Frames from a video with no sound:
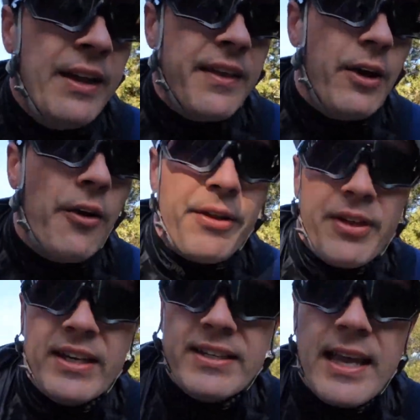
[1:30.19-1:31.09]
they're not the
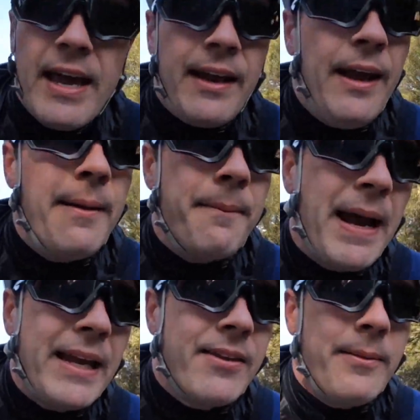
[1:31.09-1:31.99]
things that
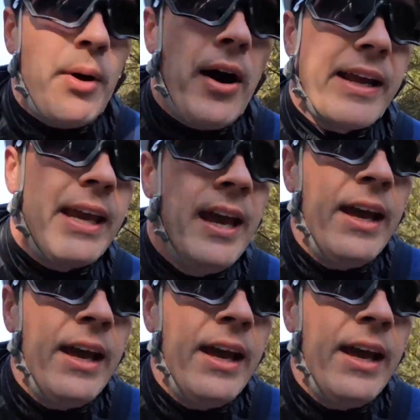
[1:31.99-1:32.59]
make the bike